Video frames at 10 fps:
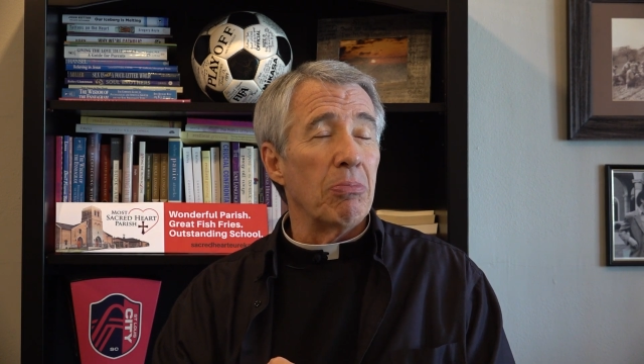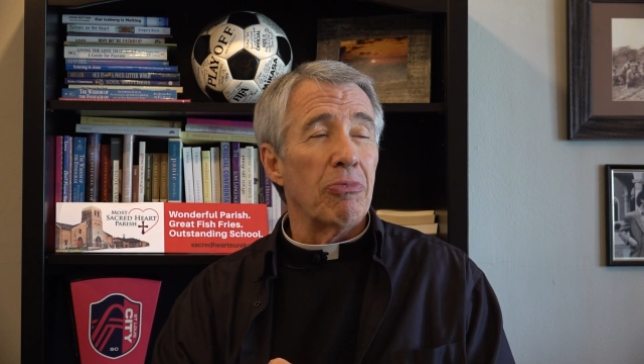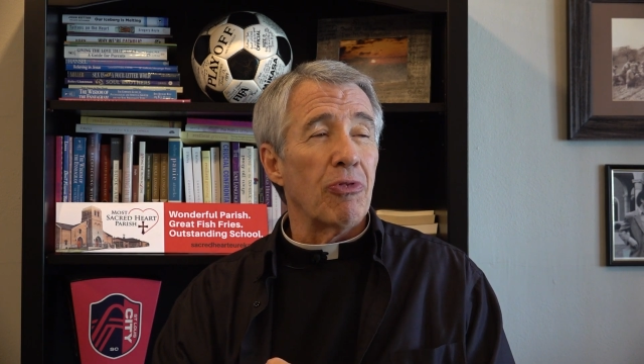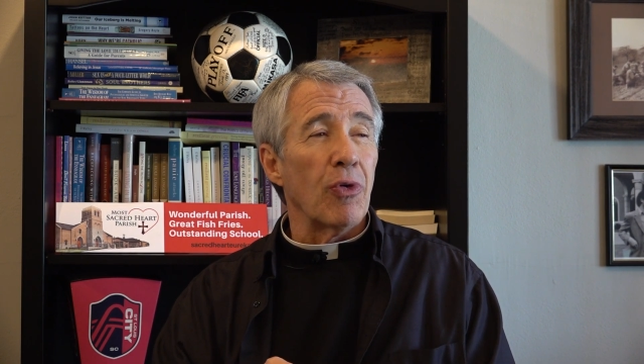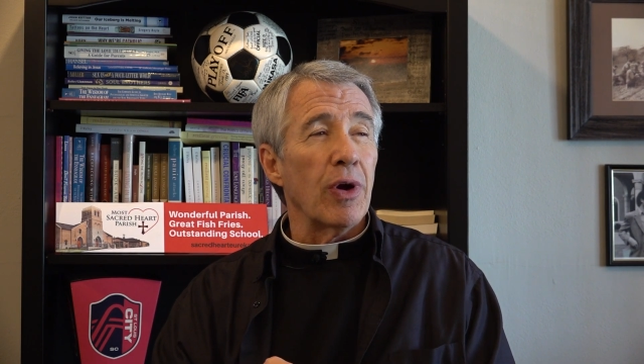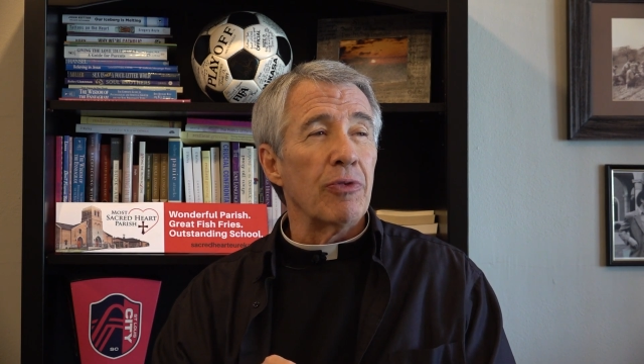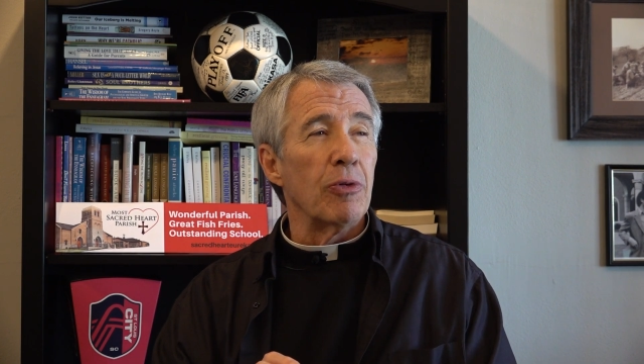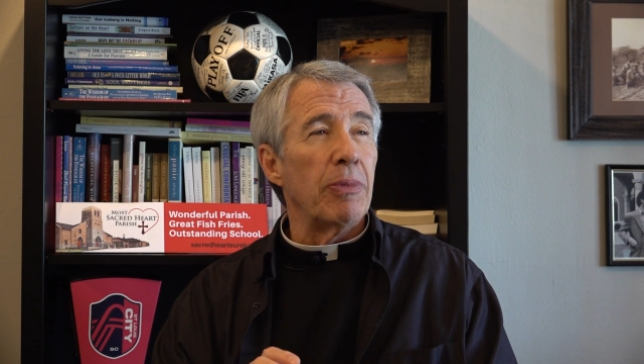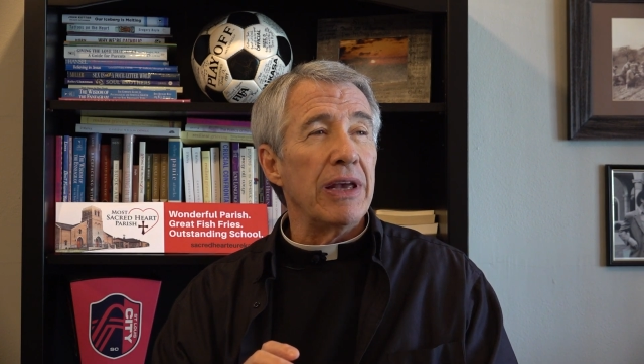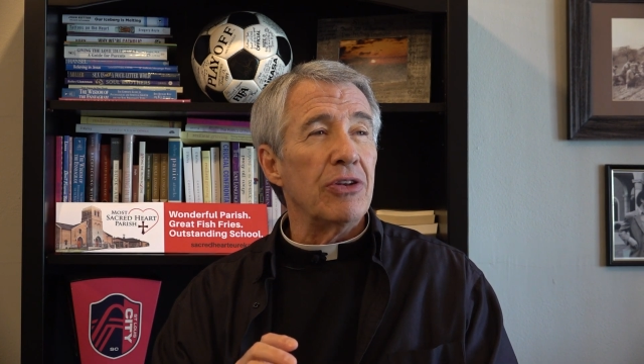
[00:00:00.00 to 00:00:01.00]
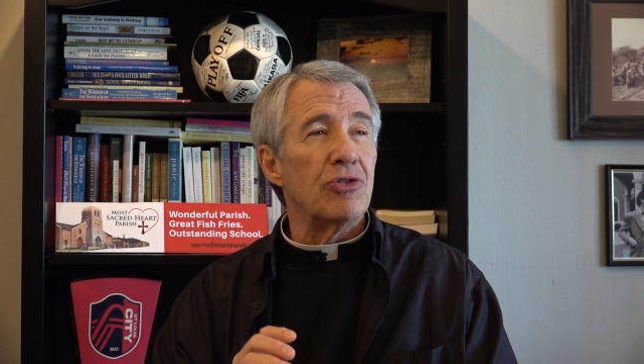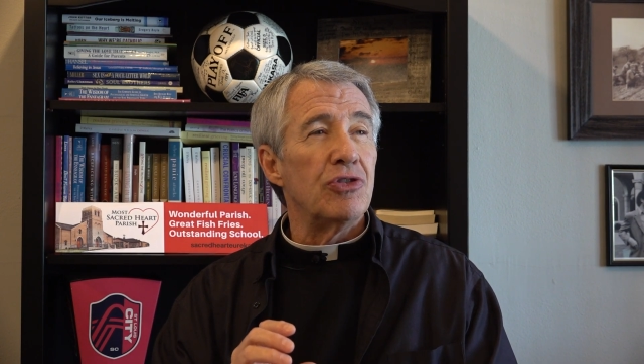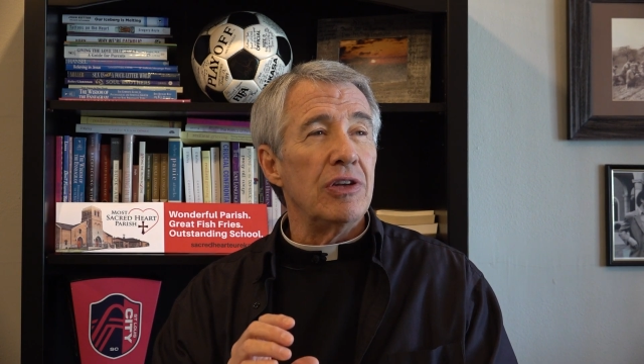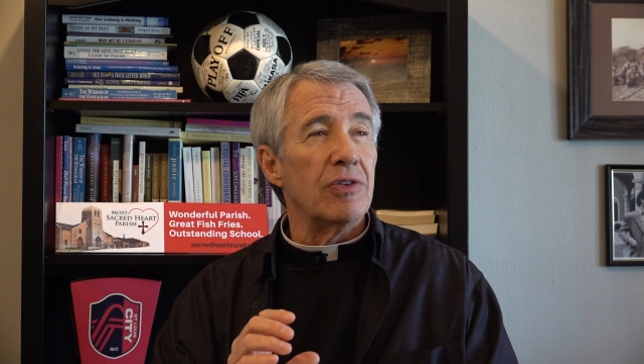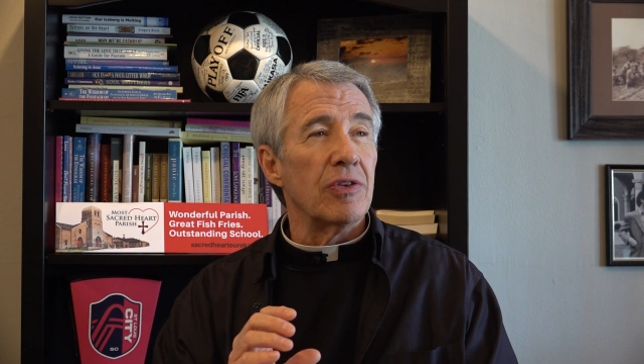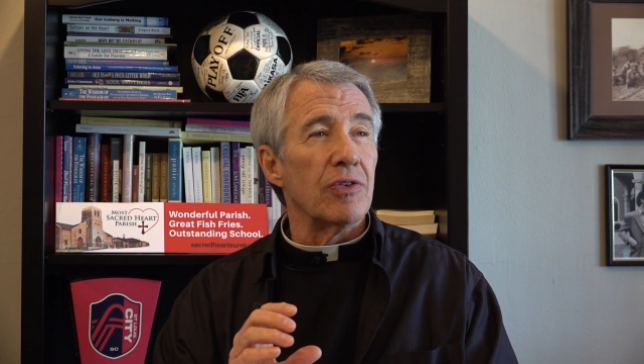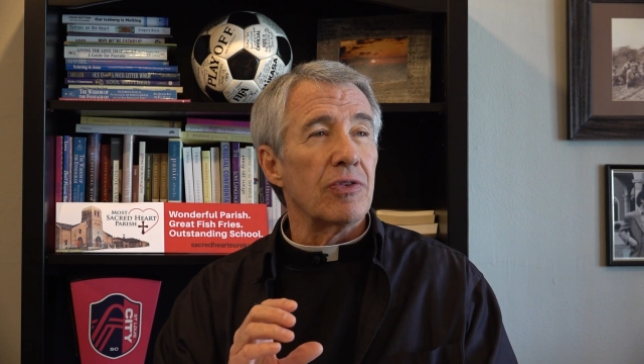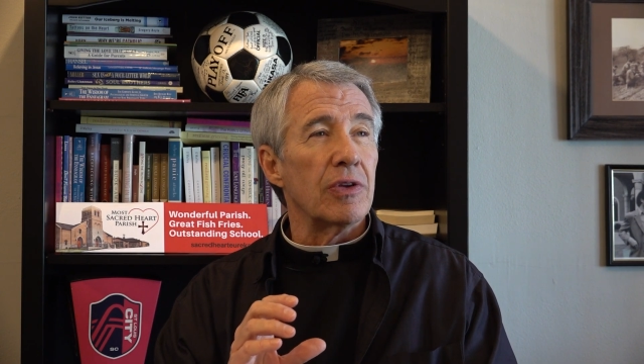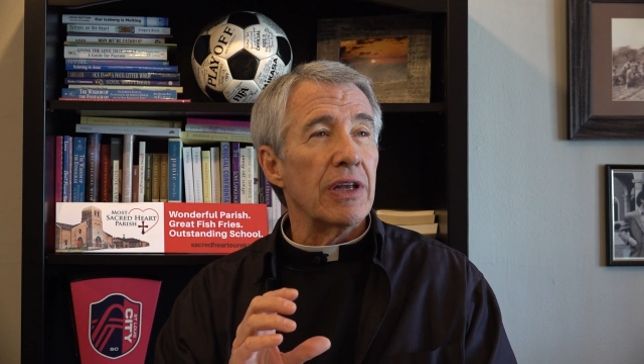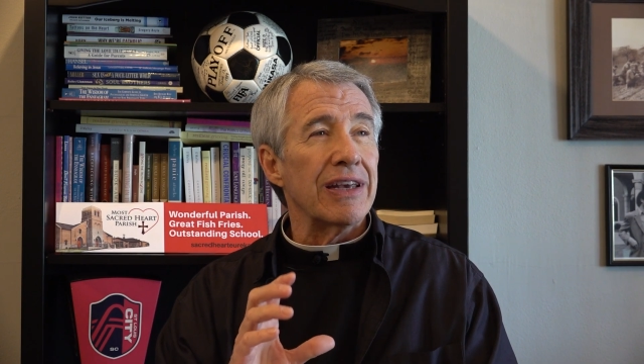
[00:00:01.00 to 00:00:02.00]
forever make
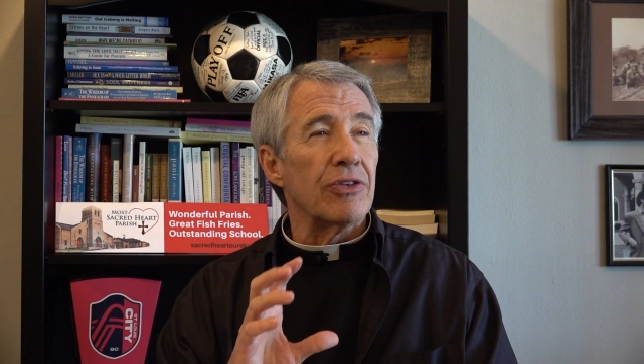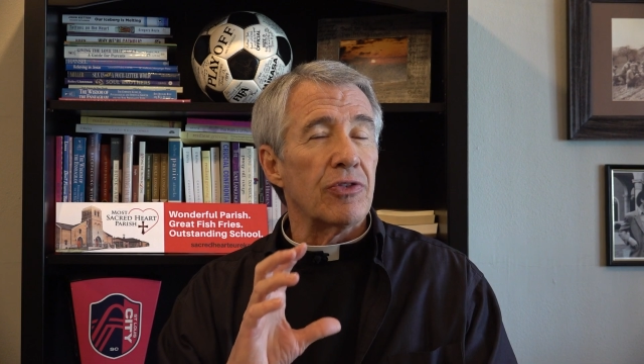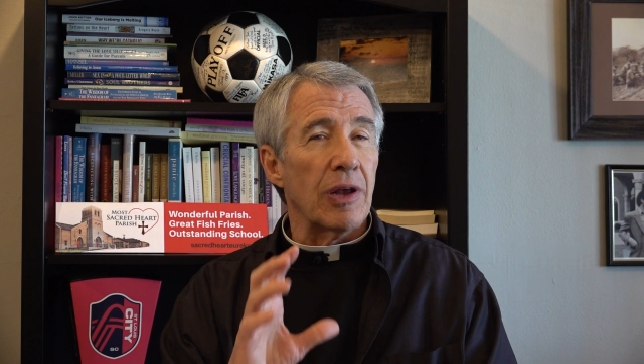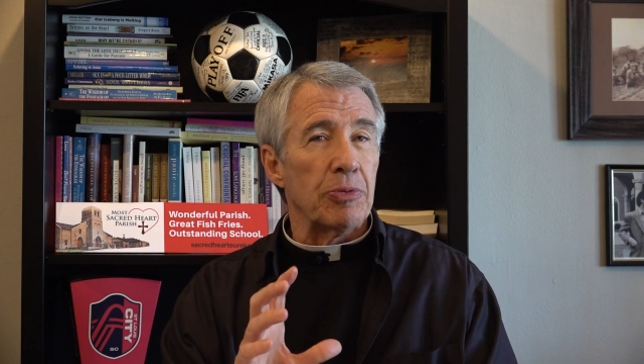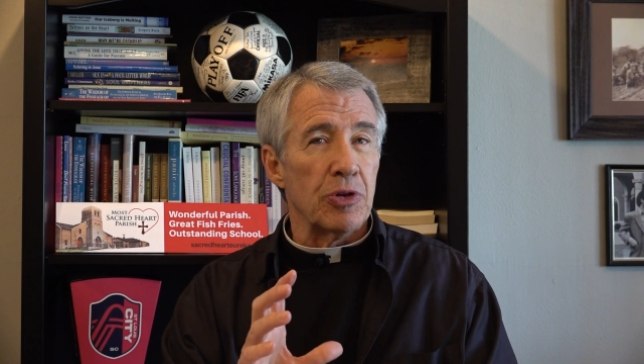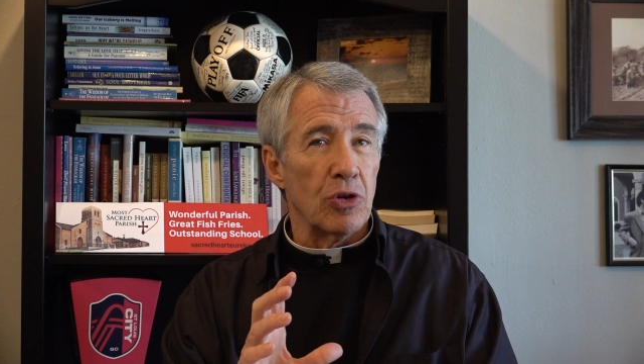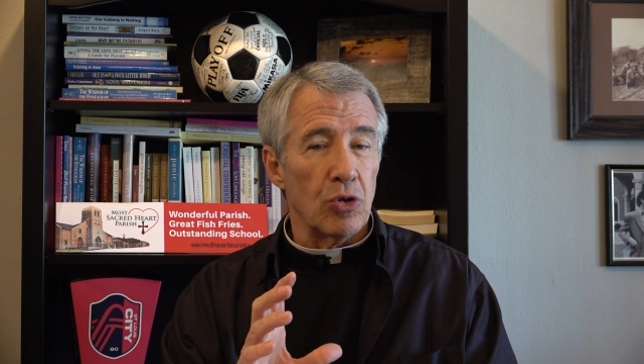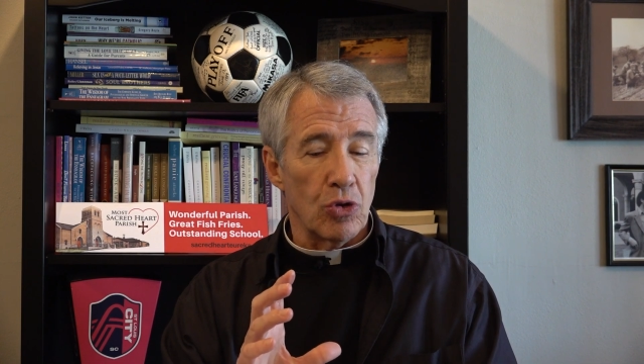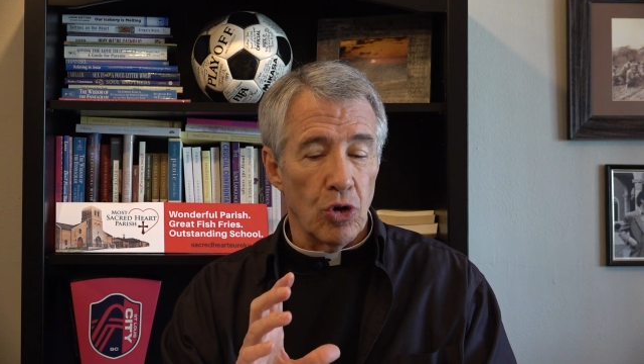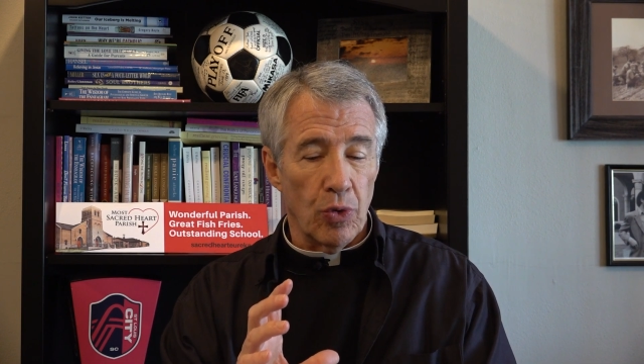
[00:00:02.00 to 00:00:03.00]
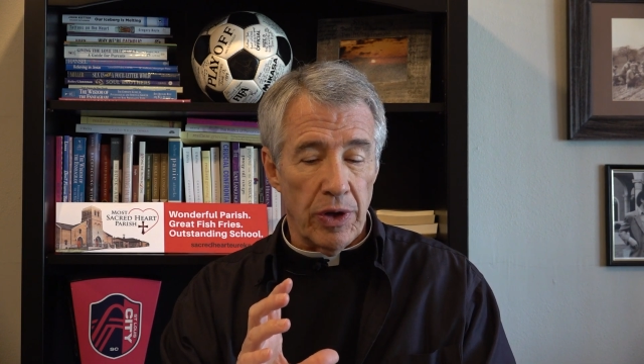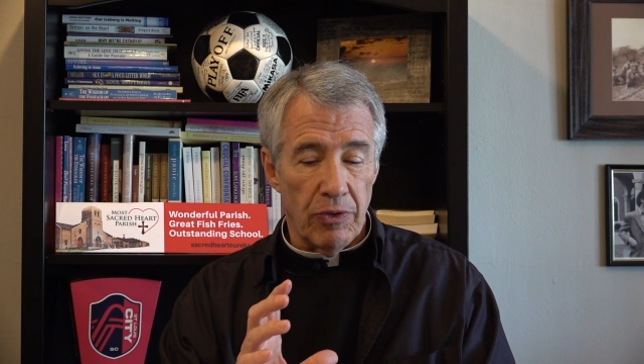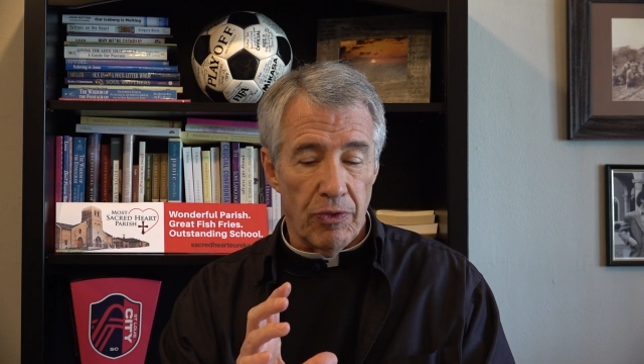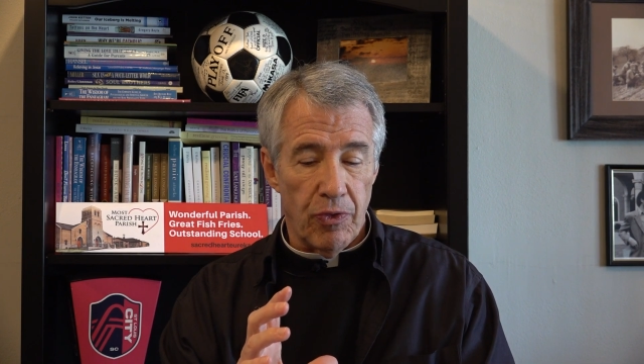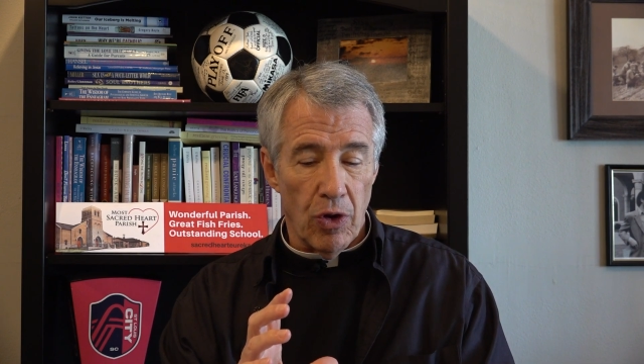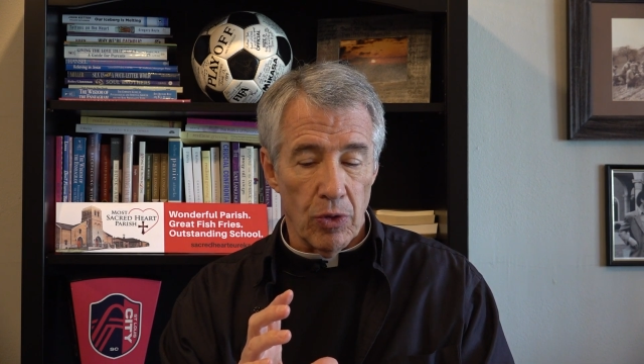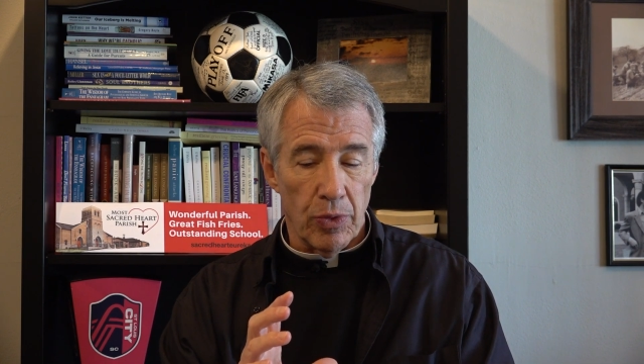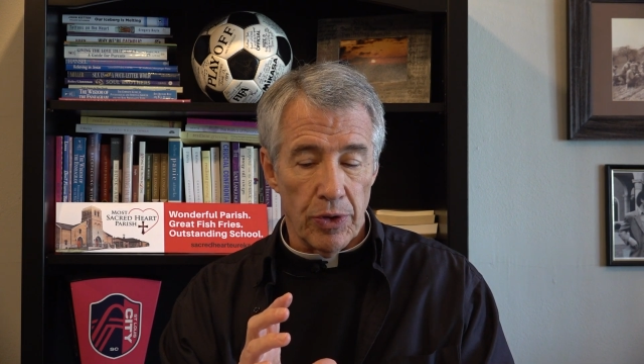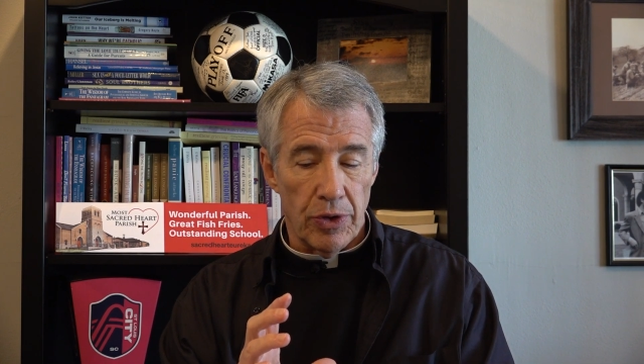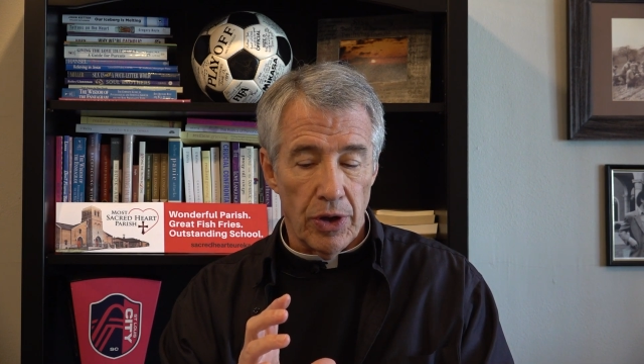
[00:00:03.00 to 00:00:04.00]
Jesus exceptional going
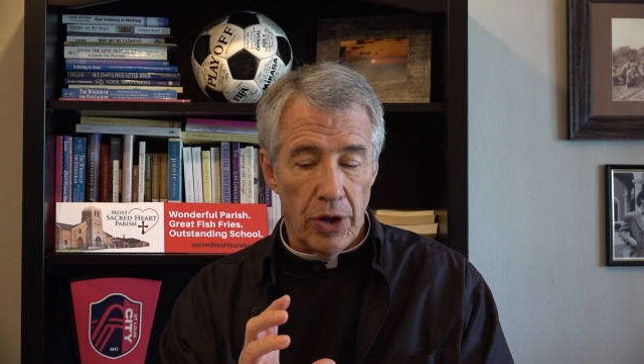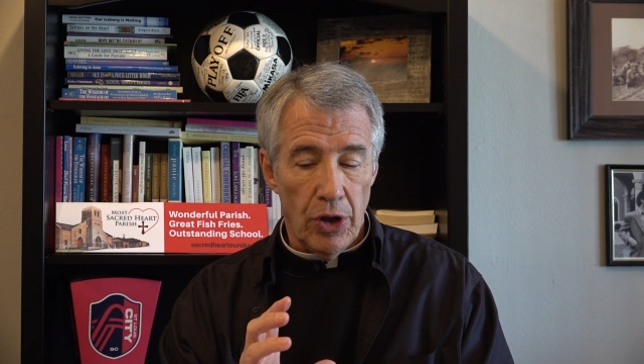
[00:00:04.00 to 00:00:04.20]
forward